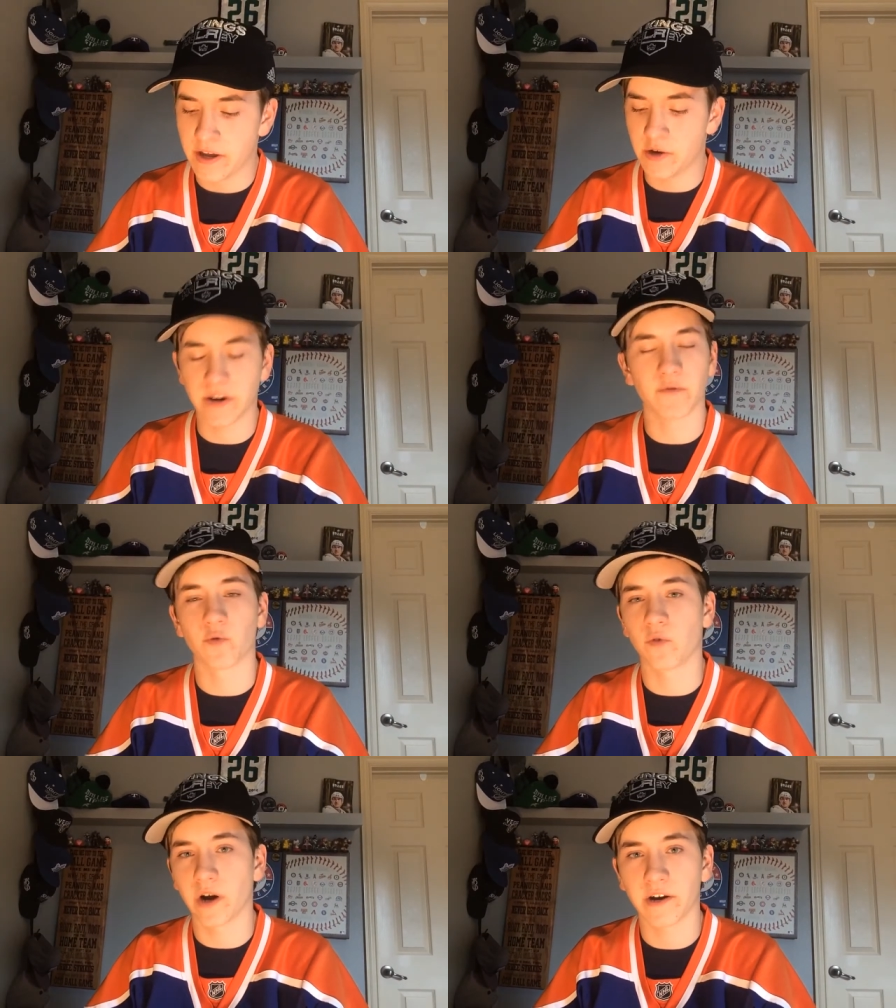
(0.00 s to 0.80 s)
You'd have
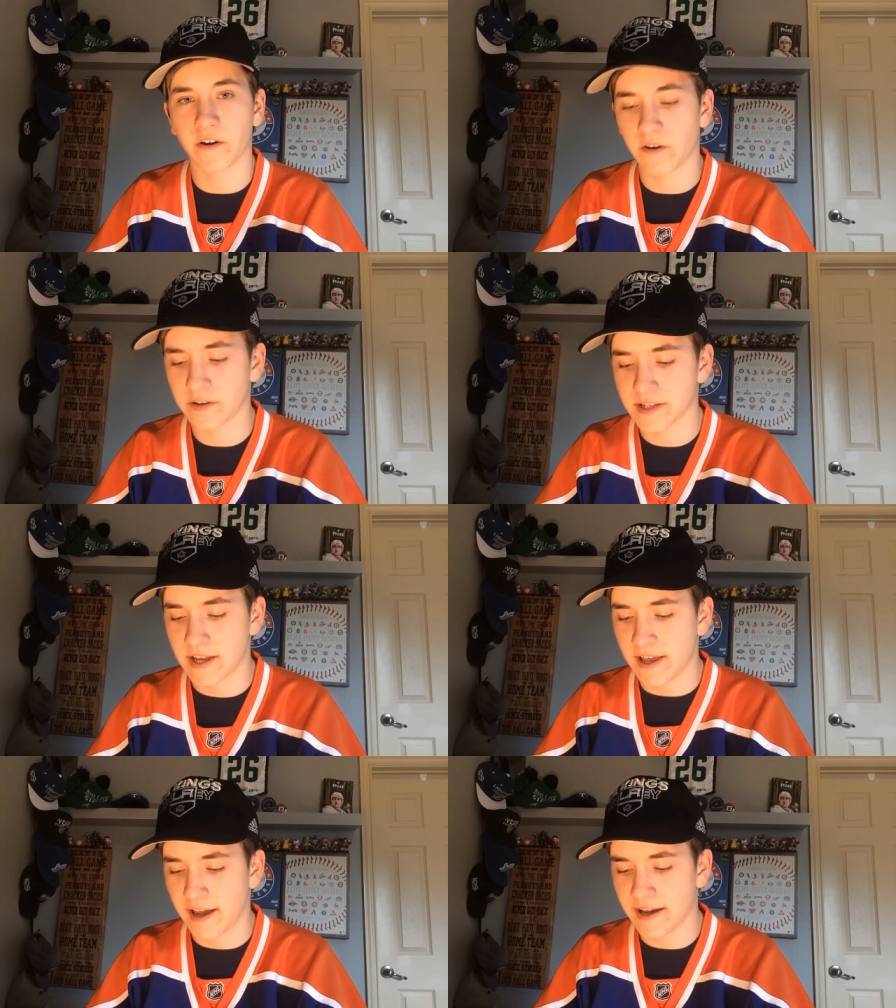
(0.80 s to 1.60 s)
Reinhart
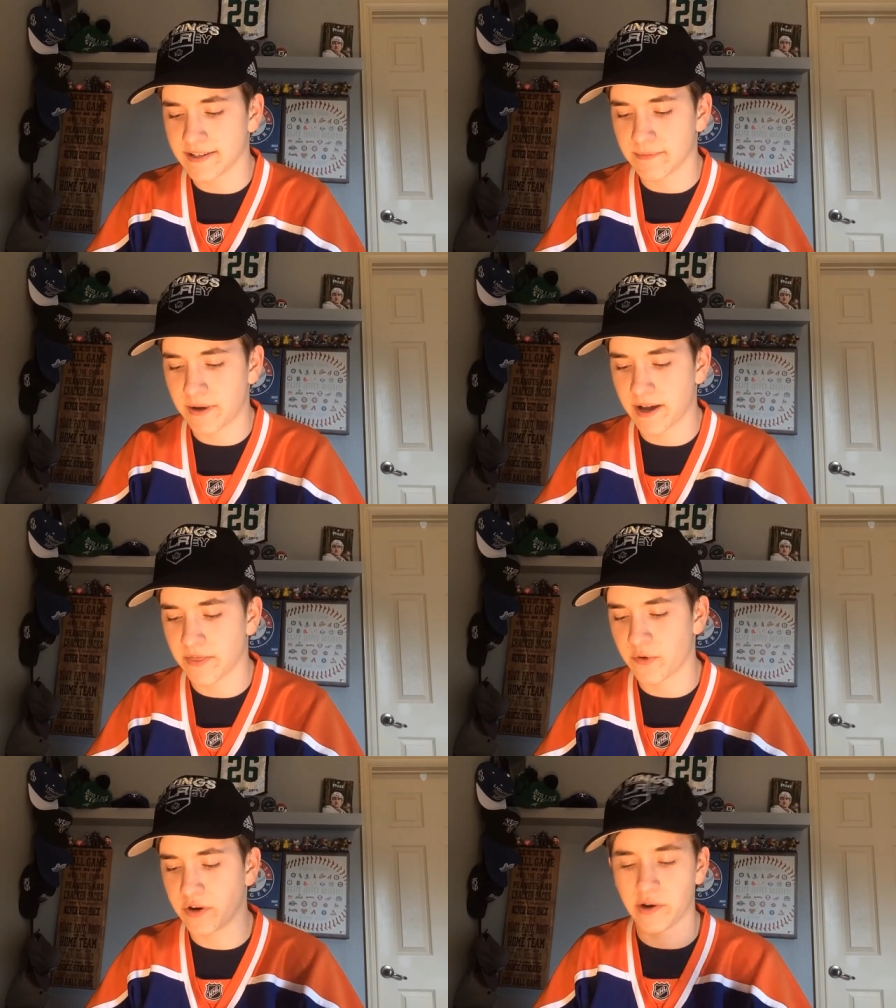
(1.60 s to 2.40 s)
as a
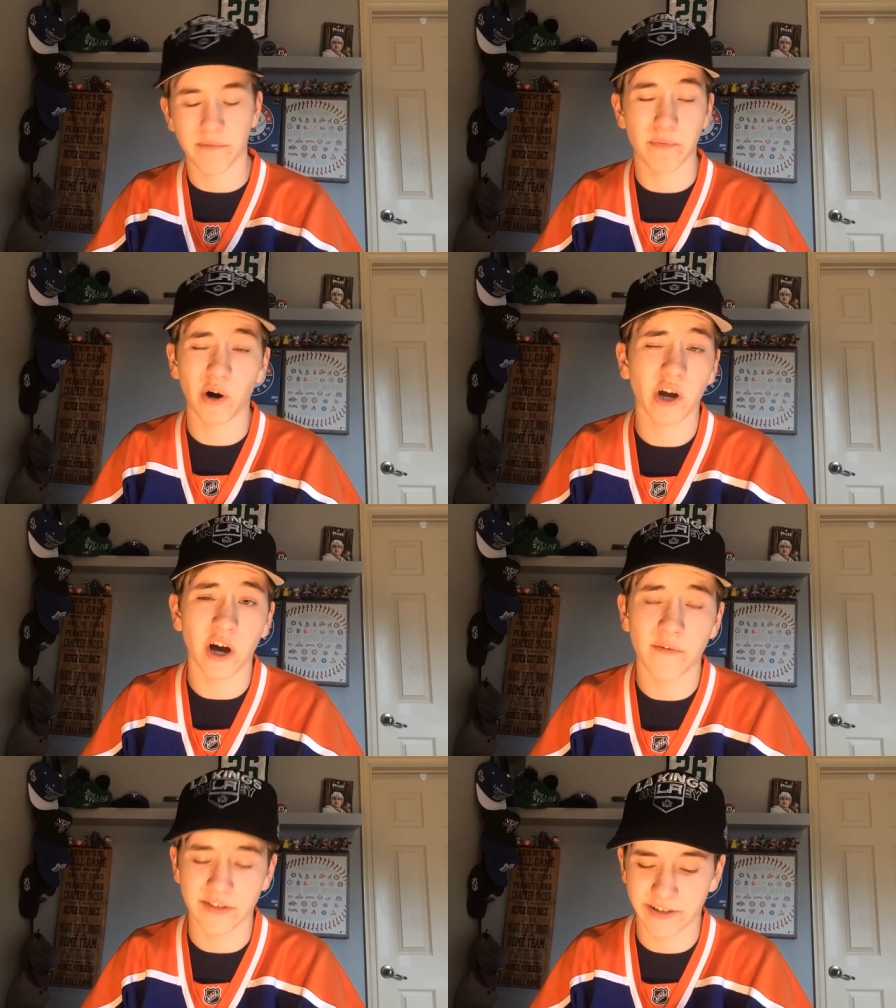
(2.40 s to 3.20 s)
Panther. You'd have
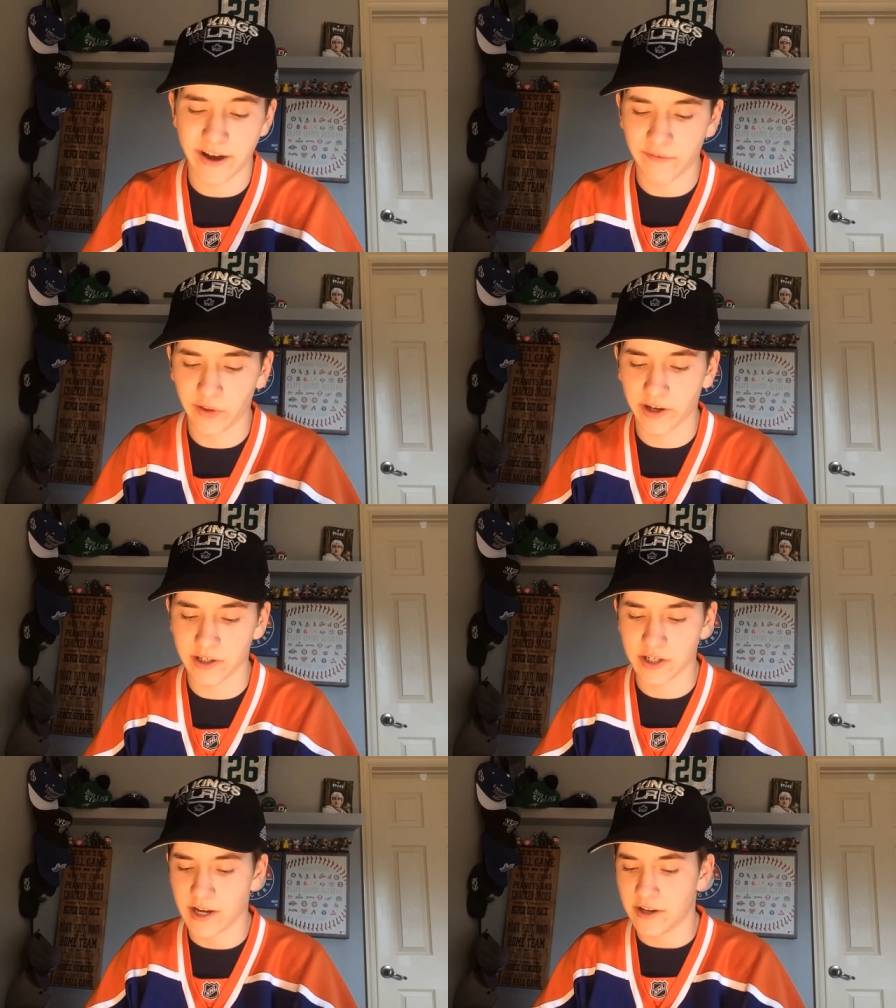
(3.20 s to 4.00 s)
Barkov as an Avalanche.